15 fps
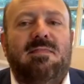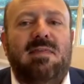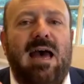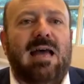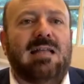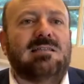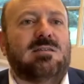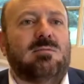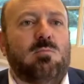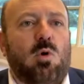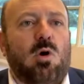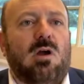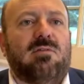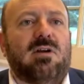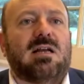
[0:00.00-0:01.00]
that's
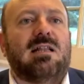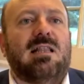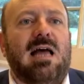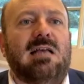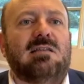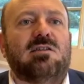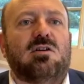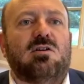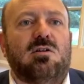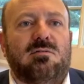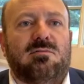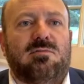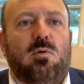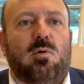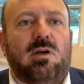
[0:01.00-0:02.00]
more of a
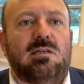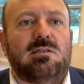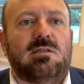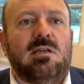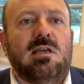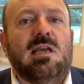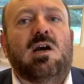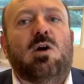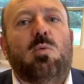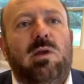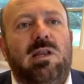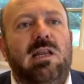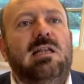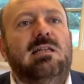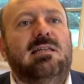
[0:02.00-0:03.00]
classical voice.
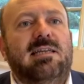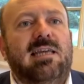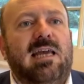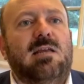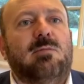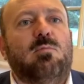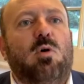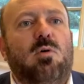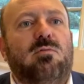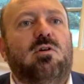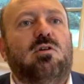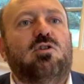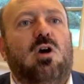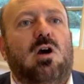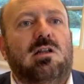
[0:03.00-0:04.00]
We need to get him
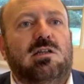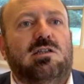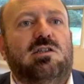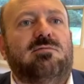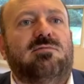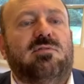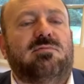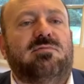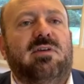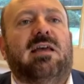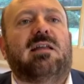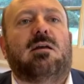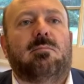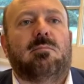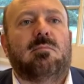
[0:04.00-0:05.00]
over to audition for
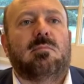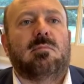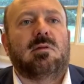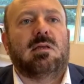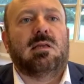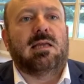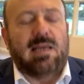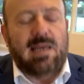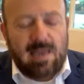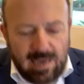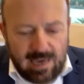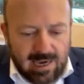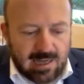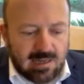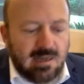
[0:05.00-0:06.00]
Phantom.
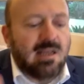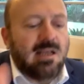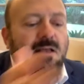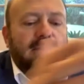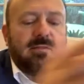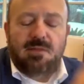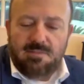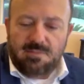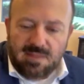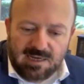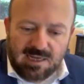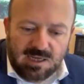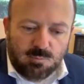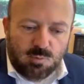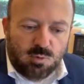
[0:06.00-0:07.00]
And
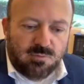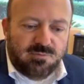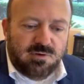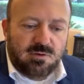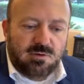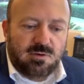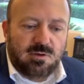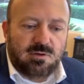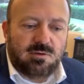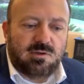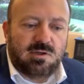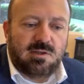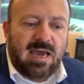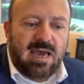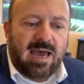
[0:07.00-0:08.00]
then he moved
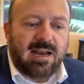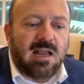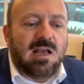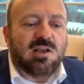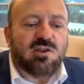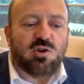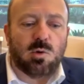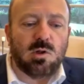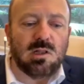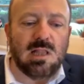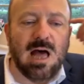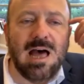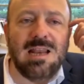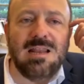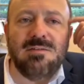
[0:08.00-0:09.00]
to that. So a
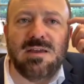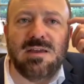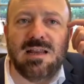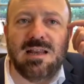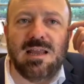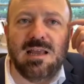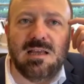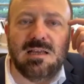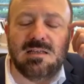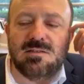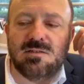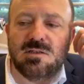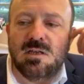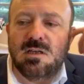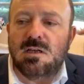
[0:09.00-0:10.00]
lot of it
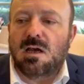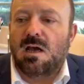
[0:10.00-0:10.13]
is